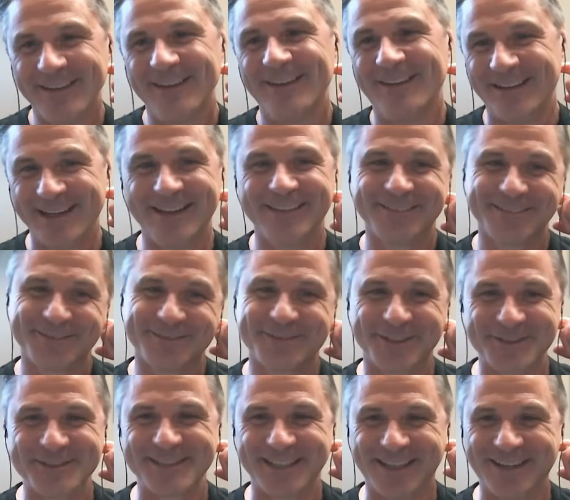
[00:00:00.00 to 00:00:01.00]
Well,
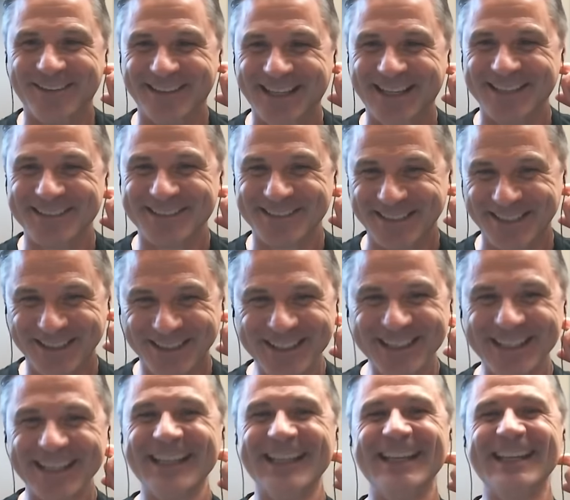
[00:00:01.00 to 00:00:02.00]
turns out, yeah, it's a yeah, year. It's
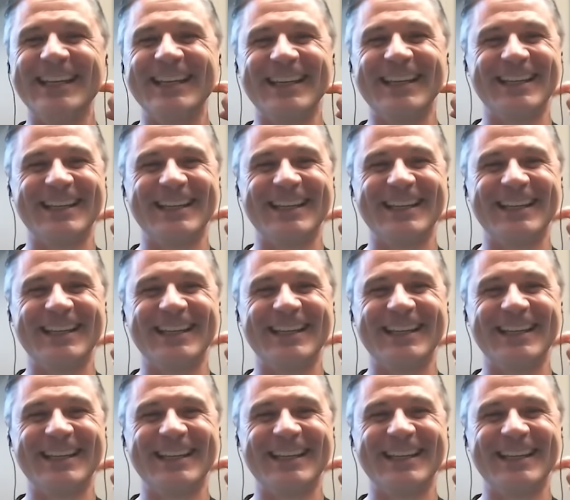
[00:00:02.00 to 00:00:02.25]
about a year.